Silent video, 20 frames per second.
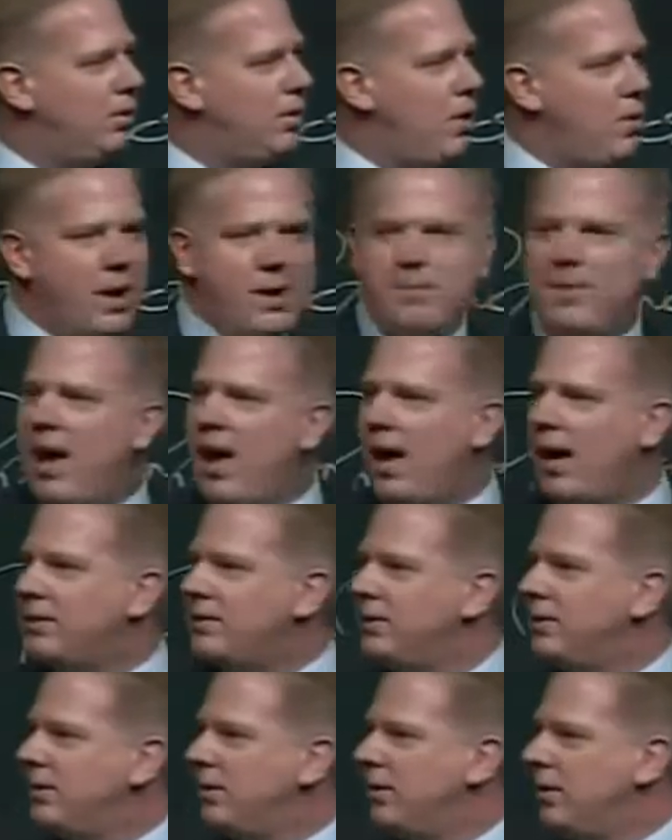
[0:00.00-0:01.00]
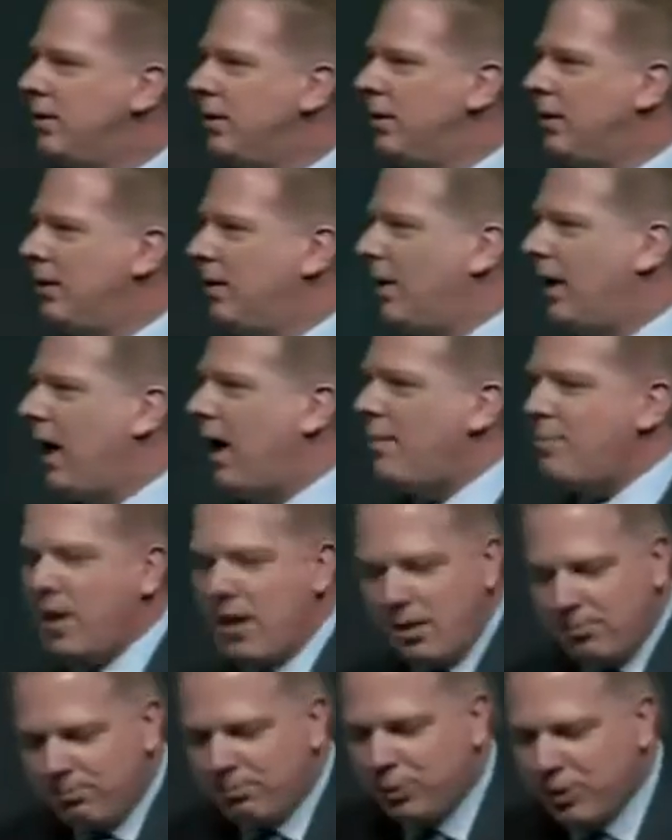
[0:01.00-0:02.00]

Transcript: I'm not. I'm a